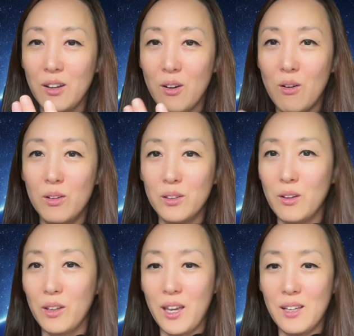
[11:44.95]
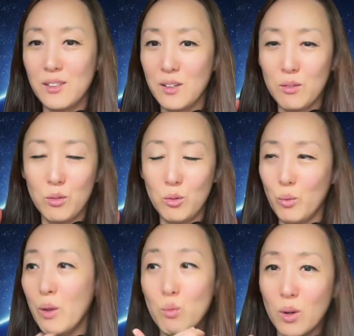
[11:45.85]
on the case of
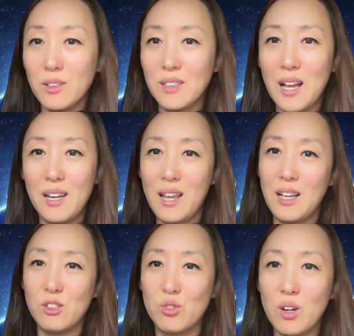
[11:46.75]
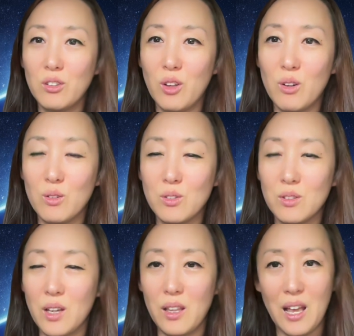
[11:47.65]
when was that last drug dose
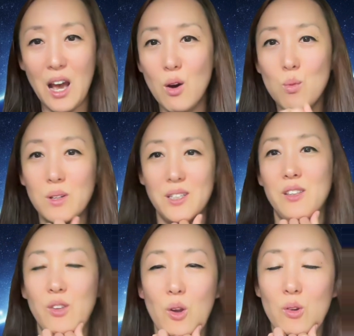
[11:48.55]
and how was it